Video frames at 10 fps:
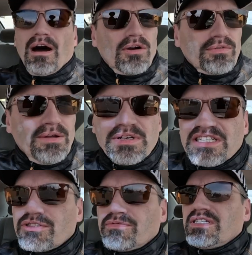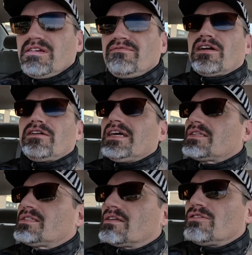All right, we just received our
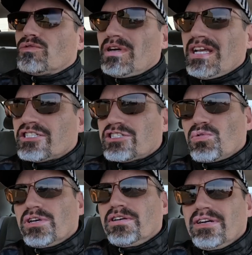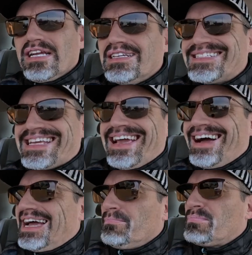next DoorDash order. It is a
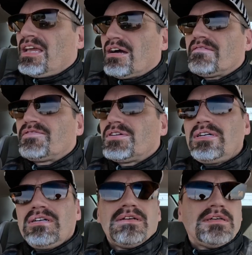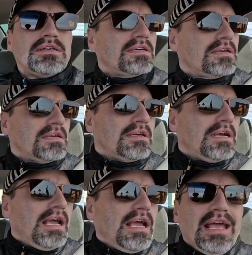high pay offer
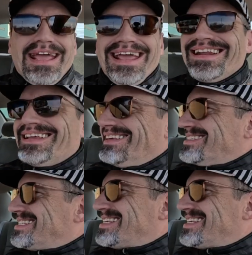and it is